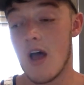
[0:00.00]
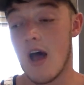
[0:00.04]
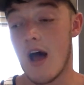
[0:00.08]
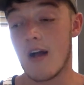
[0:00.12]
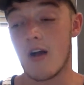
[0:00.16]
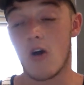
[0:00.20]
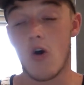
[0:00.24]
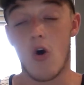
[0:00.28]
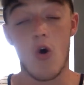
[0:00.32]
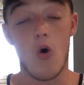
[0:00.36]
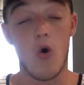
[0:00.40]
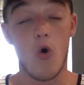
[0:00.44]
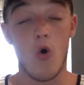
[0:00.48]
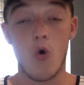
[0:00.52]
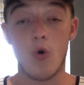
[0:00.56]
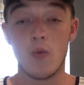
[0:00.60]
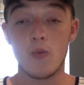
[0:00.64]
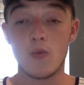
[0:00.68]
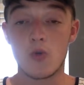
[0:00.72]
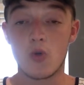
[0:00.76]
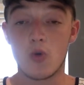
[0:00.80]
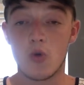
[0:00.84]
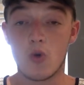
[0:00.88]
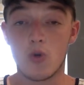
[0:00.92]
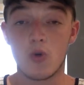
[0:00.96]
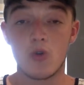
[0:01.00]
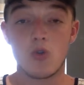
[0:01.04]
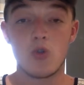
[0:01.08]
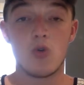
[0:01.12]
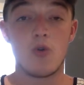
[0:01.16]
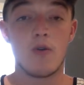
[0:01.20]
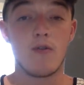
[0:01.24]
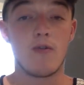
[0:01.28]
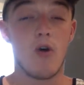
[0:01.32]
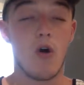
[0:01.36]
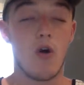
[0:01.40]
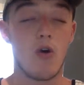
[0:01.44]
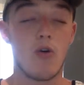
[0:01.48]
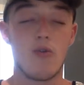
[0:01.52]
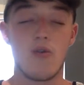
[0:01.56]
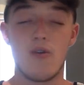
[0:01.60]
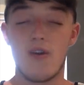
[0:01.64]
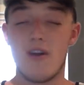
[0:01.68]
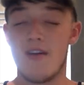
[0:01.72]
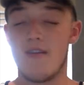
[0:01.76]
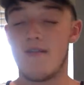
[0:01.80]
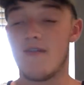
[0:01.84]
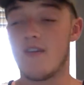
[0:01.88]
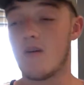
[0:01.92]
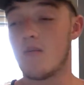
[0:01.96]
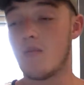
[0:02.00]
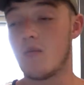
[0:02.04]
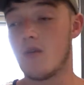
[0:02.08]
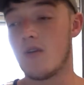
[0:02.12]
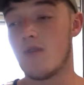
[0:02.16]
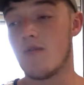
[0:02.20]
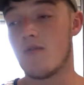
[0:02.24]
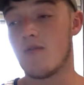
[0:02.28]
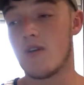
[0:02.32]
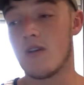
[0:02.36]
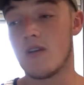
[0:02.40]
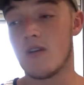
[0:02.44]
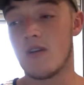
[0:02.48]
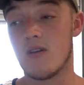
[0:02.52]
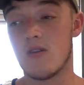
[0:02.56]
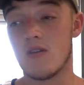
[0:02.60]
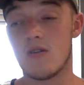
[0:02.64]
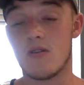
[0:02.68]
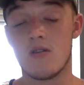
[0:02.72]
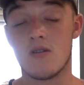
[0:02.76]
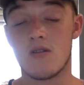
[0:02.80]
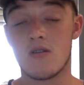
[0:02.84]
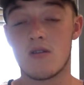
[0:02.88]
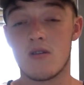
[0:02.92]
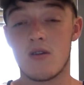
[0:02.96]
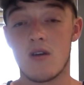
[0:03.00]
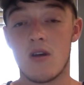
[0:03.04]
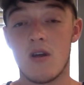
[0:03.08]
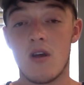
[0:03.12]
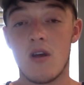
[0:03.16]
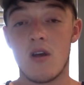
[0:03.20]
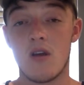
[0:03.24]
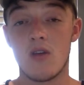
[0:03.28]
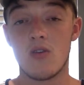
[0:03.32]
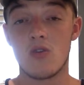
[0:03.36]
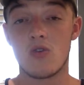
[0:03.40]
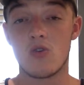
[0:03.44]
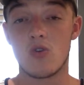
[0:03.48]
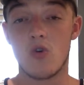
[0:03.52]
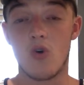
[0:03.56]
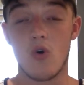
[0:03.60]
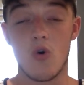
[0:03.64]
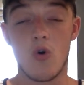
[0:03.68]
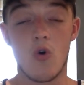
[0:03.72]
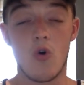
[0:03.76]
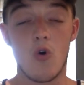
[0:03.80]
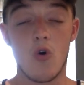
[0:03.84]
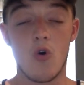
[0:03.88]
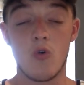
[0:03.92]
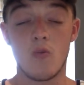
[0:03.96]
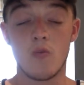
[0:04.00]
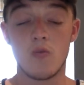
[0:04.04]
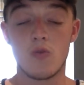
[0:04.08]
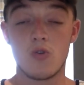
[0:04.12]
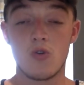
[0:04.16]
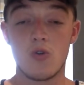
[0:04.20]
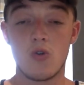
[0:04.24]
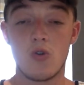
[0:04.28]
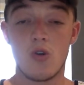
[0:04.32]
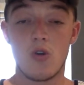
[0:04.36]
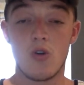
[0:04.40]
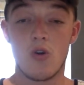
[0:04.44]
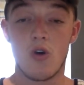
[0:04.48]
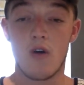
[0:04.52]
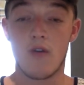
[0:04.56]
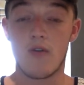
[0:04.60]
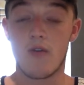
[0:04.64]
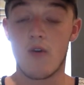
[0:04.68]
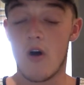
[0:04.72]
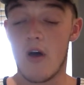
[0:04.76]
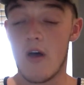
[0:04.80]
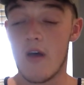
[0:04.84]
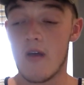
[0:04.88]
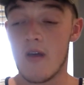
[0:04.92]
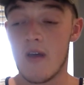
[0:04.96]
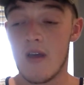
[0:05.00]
got a home to go to, I've got a great family and friends to go home to, I've got